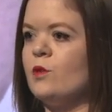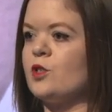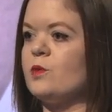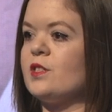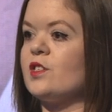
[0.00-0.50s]

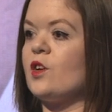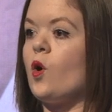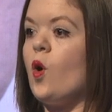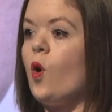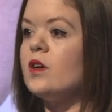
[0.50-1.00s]
which means
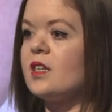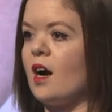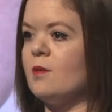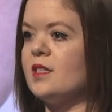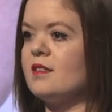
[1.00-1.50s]
that all
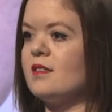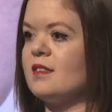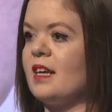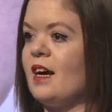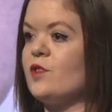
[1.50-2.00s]
garments
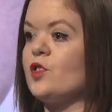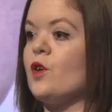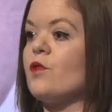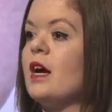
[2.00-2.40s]
that have to go